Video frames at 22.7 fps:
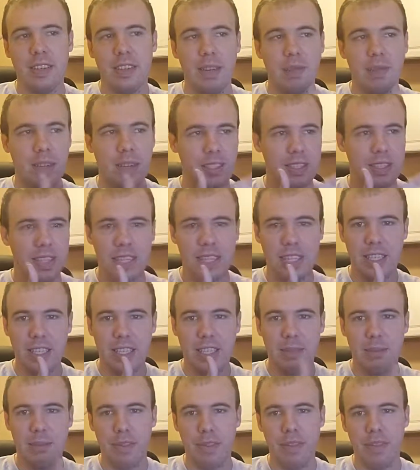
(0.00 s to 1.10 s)
I'm not saying this
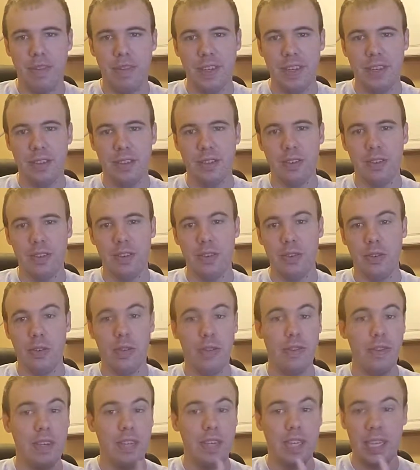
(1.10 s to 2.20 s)
is perfect or or
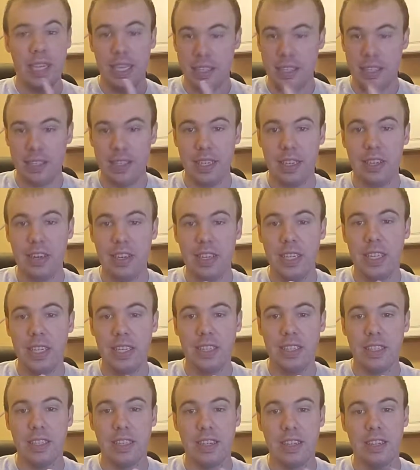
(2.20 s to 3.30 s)
even necessary
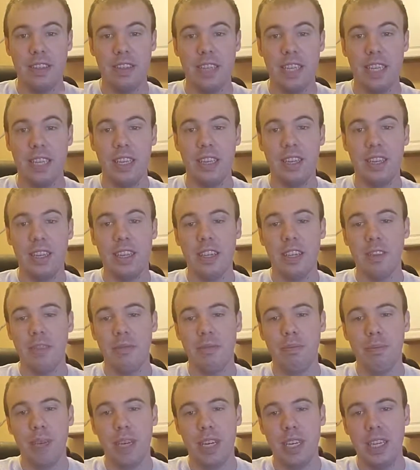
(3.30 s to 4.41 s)
necessarily,
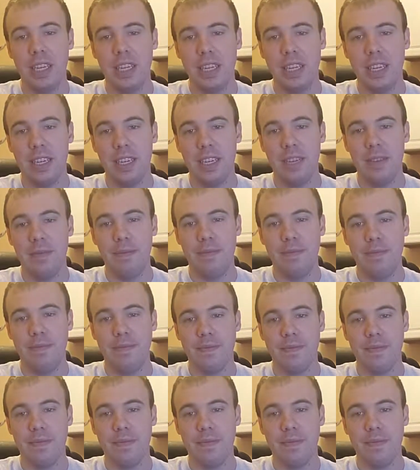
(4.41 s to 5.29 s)
but um,